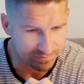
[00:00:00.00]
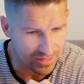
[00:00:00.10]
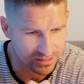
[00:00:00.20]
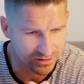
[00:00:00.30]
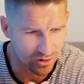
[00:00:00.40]

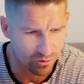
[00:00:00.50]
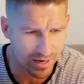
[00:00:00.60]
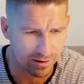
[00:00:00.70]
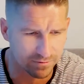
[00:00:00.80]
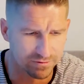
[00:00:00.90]
So
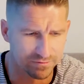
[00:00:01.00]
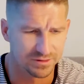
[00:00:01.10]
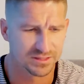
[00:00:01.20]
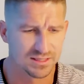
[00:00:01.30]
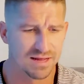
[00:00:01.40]
powerful.
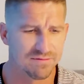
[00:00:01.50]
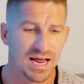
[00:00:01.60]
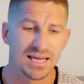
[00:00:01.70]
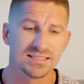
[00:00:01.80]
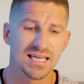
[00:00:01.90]
Verse 11,
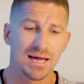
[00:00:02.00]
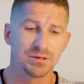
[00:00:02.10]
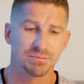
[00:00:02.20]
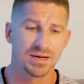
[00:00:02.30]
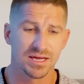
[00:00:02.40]
I
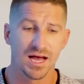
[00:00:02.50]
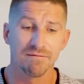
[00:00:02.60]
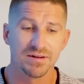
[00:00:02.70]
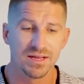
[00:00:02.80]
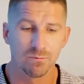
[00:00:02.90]
establish my
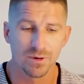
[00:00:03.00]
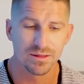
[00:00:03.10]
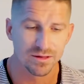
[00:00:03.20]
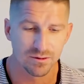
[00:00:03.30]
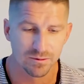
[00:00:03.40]
covenant
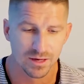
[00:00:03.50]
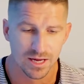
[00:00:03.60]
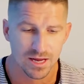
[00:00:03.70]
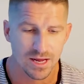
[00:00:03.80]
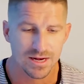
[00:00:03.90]
with you.
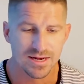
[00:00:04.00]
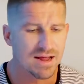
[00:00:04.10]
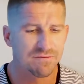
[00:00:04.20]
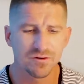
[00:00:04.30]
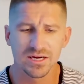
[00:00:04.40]

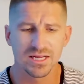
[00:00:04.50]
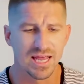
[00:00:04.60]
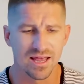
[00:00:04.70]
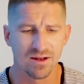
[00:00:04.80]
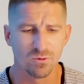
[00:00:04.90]
Never
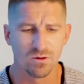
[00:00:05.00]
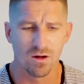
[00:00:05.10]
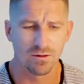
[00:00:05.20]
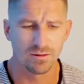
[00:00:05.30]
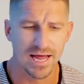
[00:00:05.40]
again will
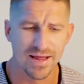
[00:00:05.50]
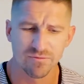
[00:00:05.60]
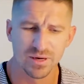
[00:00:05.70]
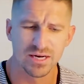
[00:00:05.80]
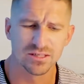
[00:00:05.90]
all life
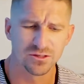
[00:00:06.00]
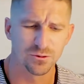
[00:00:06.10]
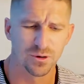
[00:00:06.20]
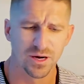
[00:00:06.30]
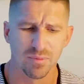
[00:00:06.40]
be
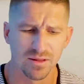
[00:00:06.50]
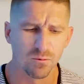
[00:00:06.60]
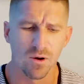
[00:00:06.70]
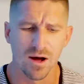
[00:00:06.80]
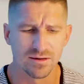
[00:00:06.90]
destroyed by the
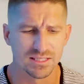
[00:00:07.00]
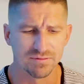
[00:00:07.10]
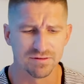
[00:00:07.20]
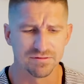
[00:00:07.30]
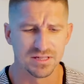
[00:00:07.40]
waters of
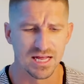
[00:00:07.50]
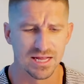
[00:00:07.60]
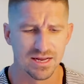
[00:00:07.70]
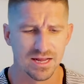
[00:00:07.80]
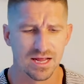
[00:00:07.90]
a
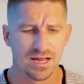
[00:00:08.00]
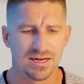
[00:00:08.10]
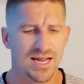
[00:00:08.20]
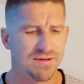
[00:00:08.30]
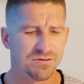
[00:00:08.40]
flood.
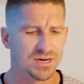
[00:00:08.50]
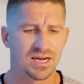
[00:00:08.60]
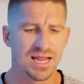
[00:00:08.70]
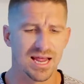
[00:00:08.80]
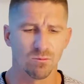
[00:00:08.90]
Never
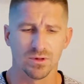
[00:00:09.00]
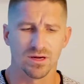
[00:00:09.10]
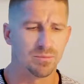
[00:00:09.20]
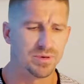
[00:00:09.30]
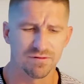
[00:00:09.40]
again will
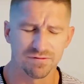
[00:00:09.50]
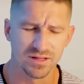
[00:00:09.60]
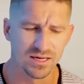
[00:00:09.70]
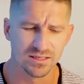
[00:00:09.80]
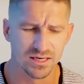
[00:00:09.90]
there be a
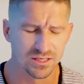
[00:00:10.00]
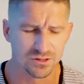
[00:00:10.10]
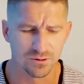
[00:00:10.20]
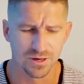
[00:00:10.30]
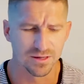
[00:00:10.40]
flood to
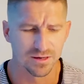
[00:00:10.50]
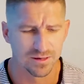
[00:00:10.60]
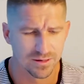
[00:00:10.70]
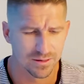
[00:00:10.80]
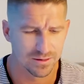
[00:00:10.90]
destroy the
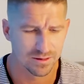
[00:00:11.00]
earth.